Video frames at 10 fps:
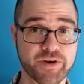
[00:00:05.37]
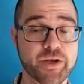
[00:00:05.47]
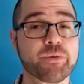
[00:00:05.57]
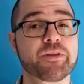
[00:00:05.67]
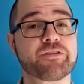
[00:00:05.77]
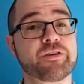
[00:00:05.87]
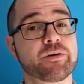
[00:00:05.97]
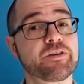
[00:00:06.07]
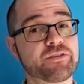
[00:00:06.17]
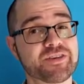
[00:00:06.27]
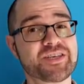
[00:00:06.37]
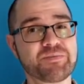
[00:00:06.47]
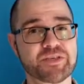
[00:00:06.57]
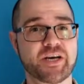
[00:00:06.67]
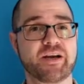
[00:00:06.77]
video in the series
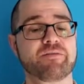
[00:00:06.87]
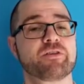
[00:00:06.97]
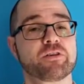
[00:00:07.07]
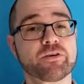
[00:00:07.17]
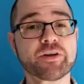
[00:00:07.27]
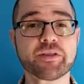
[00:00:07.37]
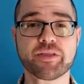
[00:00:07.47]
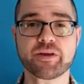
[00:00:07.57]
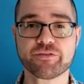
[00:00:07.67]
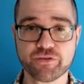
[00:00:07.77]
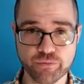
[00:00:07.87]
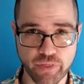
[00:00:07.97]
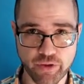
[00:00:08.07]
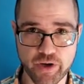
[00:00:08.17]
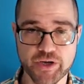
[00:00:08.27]
Deep Dives, Learning Things You
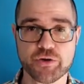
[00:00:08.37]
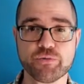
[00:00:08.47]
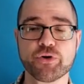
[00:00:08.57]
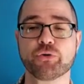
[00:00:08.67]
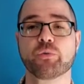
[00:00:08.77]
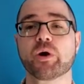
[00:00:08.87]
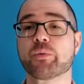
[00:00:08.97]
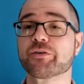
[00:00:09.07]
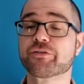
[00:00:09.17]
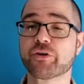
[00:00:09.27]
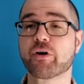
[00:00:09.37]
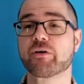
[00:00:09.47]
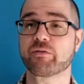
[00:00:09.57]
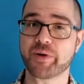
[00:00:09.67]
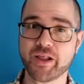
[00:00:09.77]
Thought You Knew, where we start
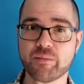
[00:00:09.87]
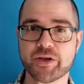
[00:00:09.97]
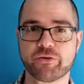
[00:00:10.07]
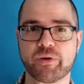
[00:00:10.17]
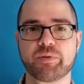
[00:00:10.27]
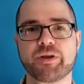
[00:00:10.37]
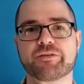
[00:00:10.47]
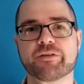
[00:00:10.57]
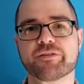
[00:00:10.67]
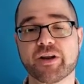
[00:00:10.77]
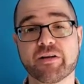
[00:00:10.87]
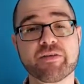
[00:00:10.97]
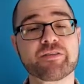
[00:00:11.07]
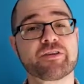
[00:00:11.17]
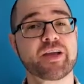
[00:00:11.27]
from elementary places and
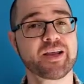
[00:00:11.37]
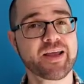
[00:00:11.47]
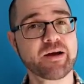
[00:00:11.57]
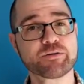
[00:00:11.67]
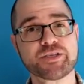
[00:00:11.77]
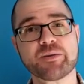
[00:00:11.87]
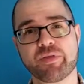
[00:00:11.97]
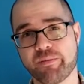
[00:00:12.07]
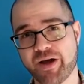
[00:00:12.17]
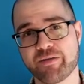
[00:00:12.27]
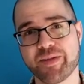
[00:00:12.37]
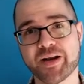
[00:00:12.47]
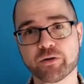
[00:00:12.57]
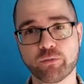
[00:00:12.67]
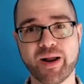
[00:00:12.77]
investigate how deep the
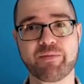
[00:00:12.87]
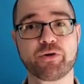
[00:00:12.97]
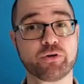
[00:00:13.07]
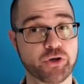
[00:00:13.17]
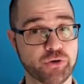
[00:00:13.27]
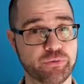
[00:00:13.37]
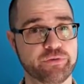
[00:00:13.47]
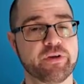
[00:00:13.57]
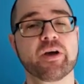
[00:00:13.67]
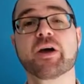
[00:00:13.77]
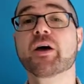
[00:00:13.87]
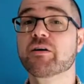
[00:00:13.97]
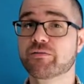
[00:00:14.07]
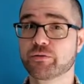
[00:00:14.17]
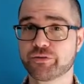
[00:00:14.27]
mathematical rabbit hole goes.
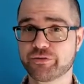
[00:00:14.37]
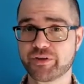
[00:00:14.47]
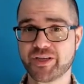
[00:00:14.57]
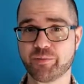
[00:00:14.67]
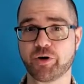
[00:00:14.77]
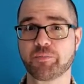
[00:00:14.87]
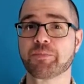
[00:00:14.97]
Full disclaimer,